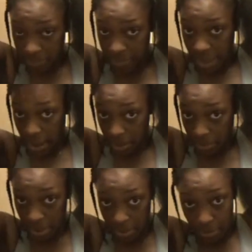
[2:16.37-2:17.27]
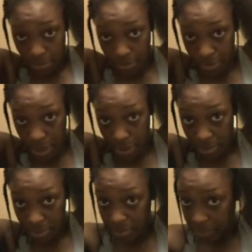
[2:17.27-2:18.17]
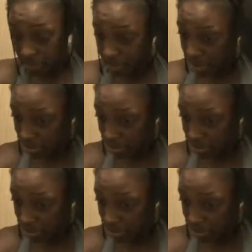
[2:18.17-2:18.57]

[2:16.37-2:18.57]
Now I'm gonna put